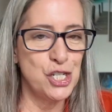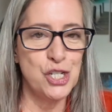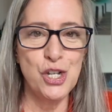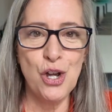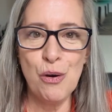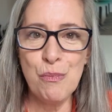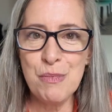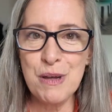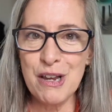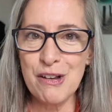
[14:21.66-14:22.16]

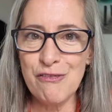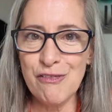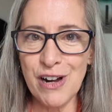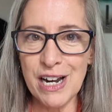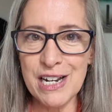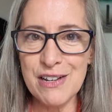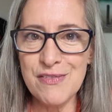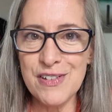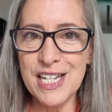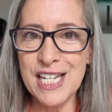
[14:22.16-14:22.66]
don't be
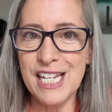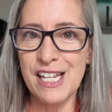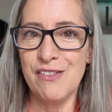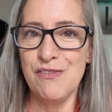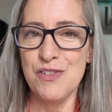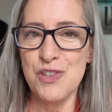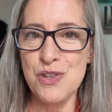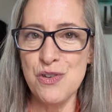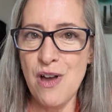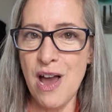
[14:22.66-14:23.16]
afraid of it.
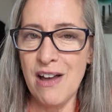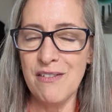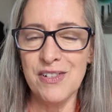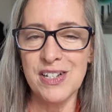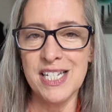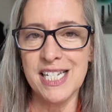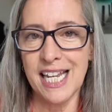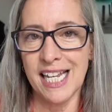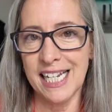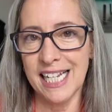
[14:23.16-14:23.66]
If you
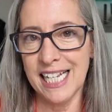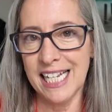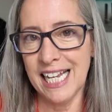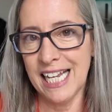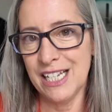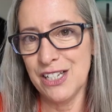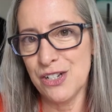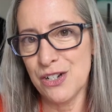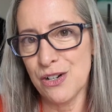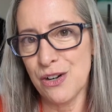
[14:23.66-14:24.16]
haven't done it
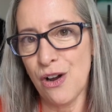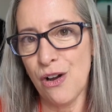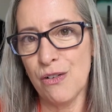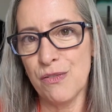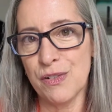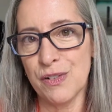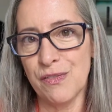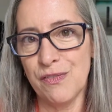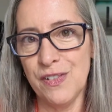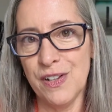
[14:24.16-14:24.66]
and you're
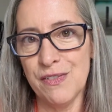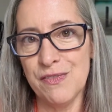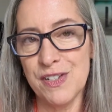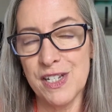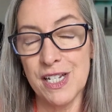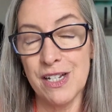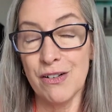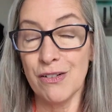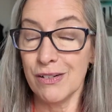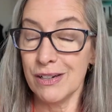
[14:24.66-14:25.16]
over
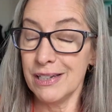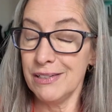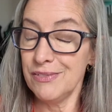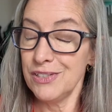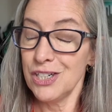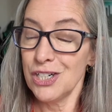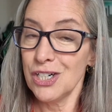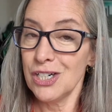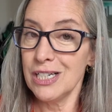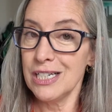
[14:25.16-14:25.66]
50 or
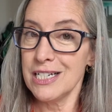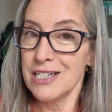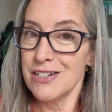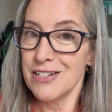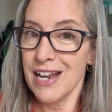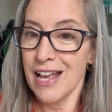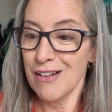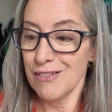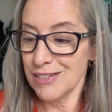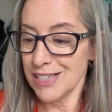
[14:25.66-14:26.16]
even
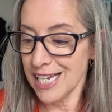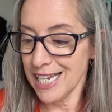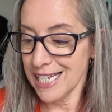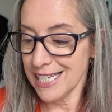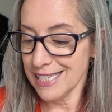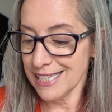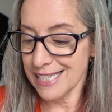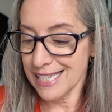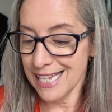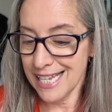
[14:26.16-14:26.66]
earlier
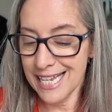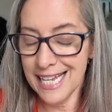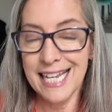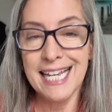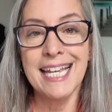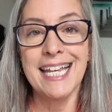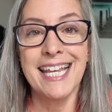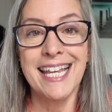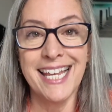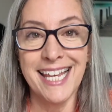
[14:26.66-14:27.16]
nowadays,
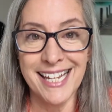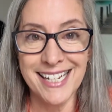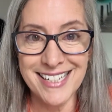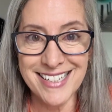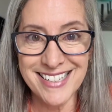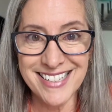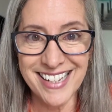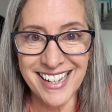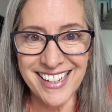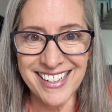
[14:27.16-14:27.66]
get
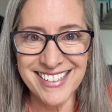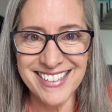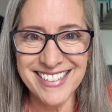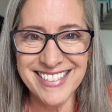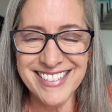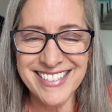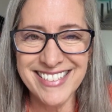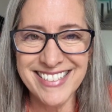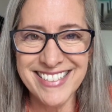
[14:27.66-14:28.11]
it done.